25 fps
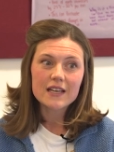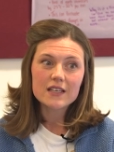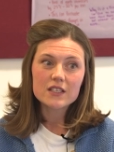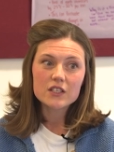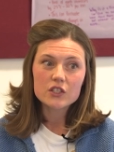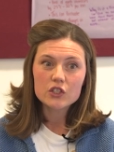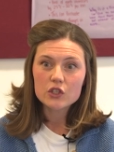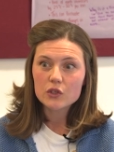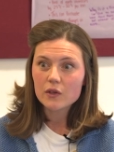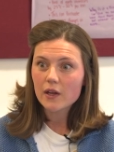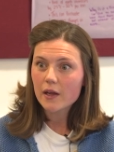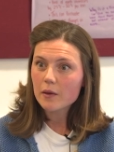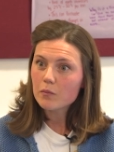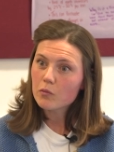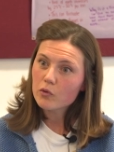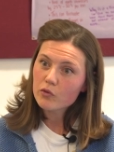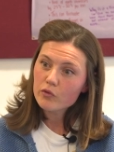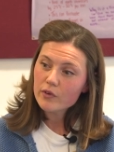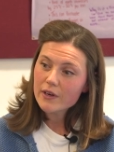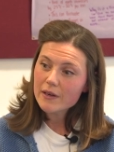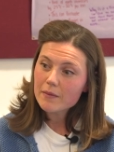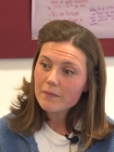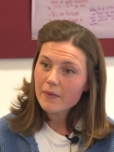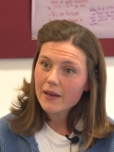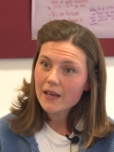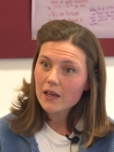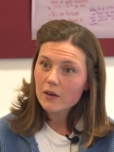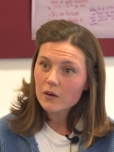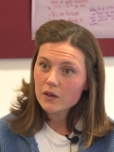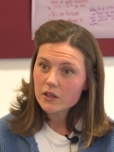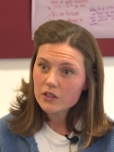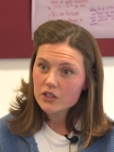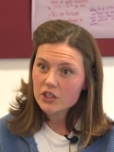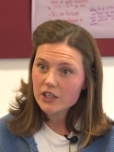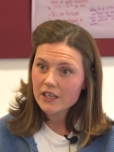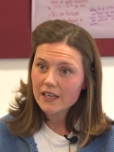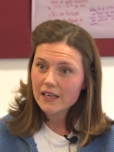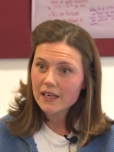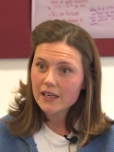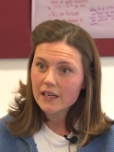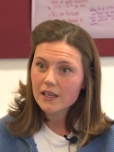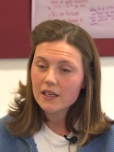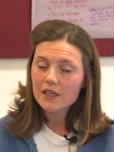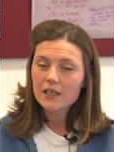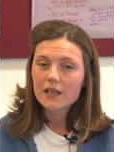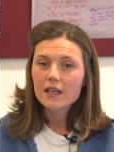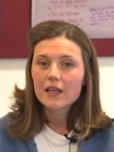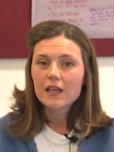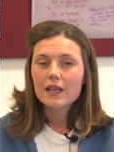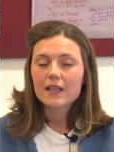tend to do marine
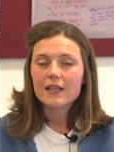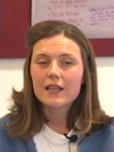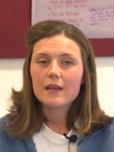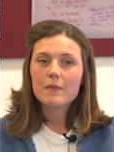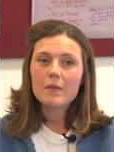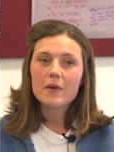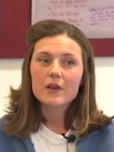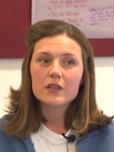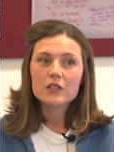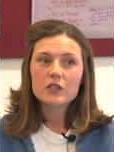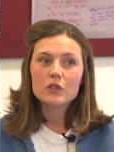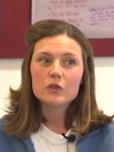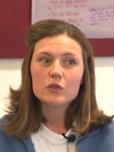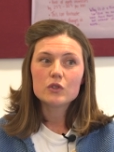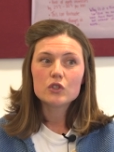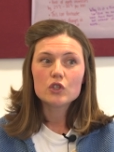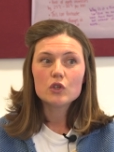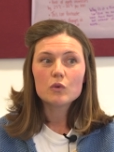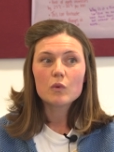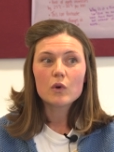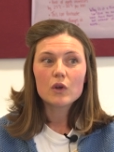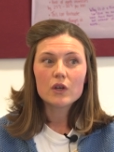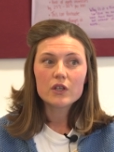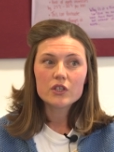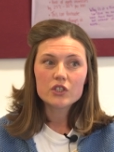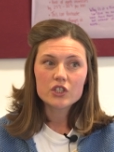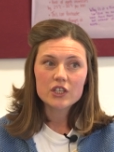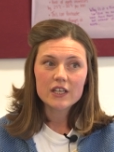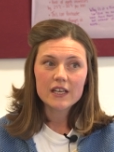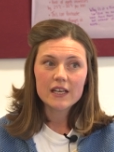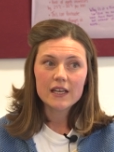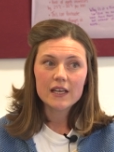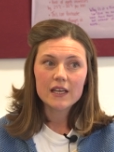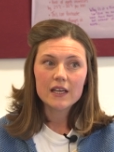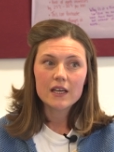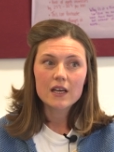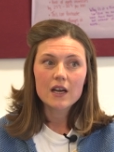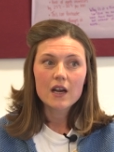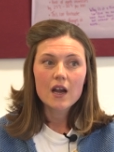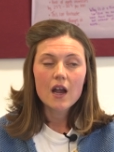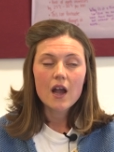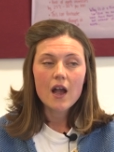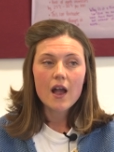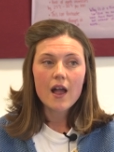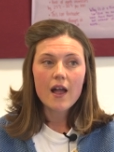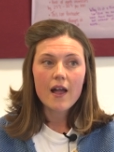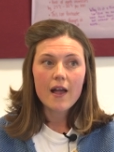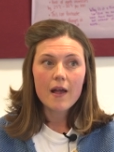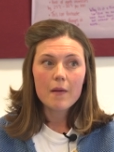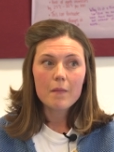biology, they might do zoology.
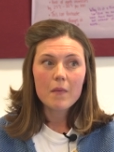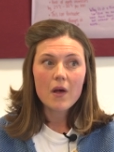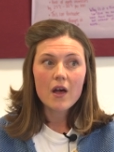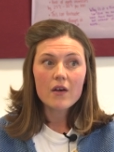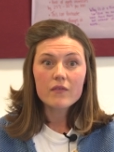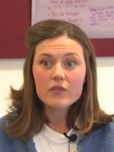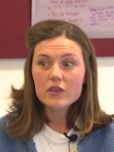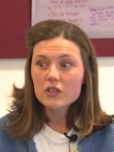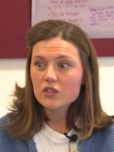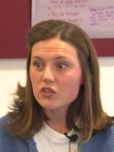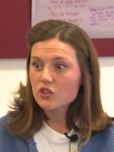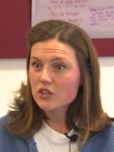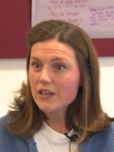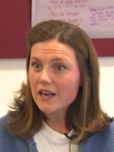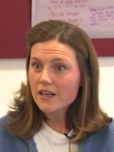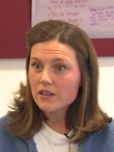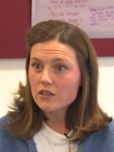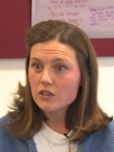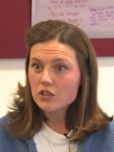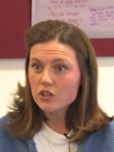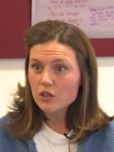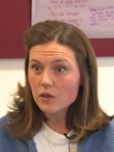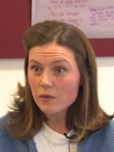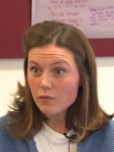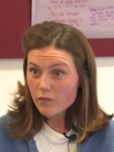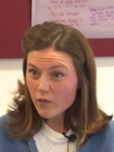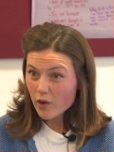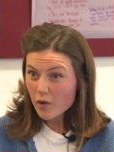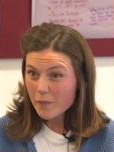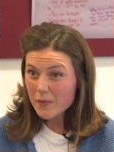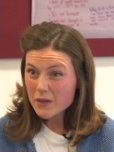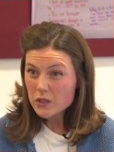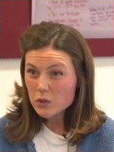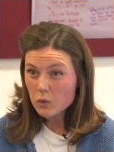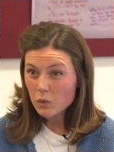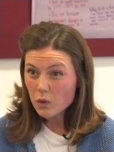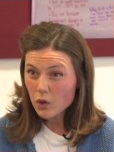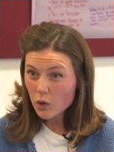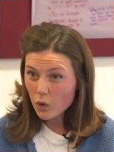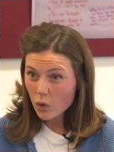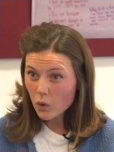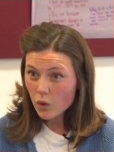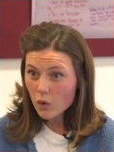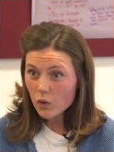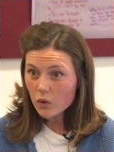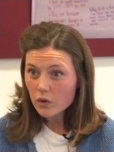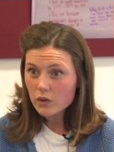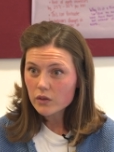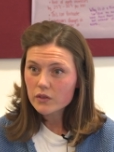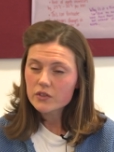Others tend to do environmental
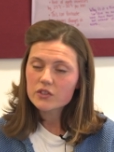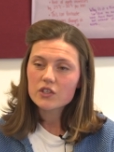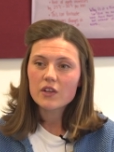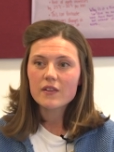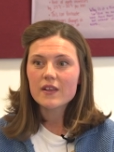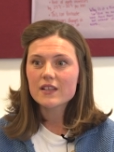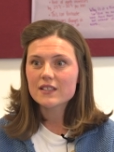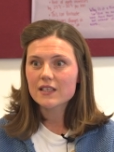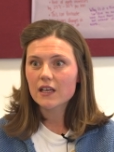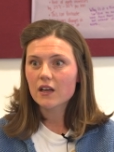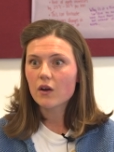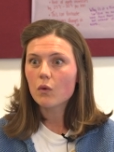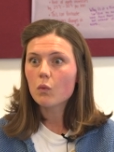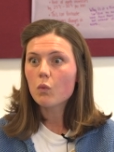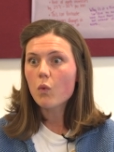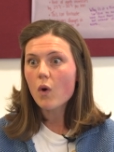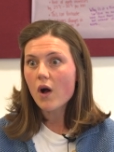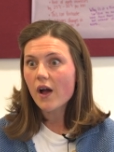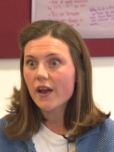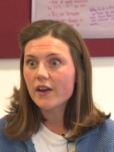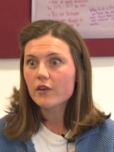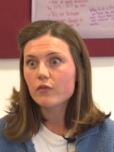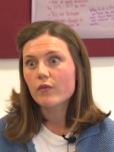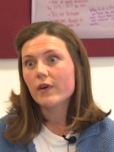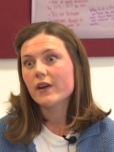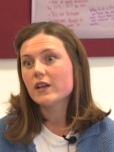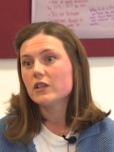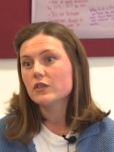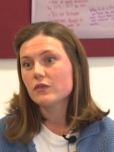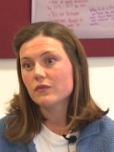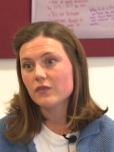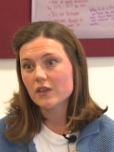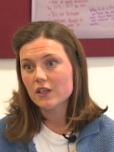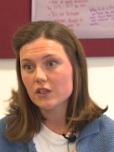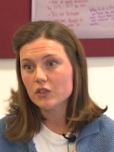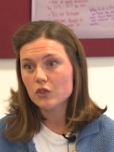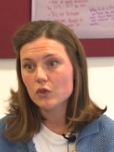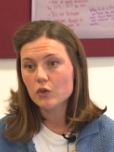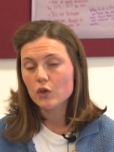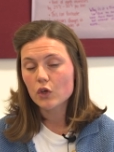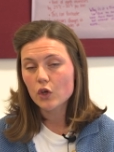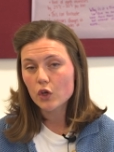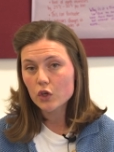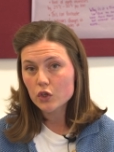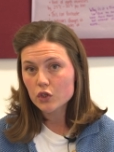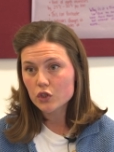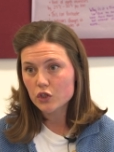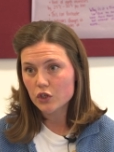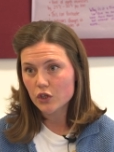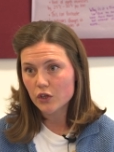law, so there's a wide range of things you
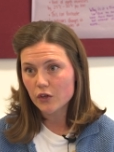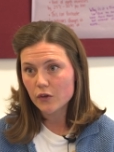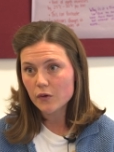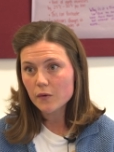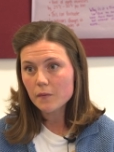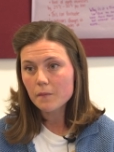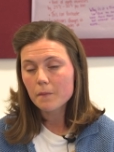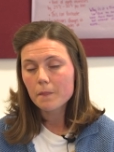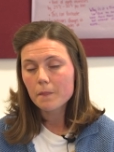could do.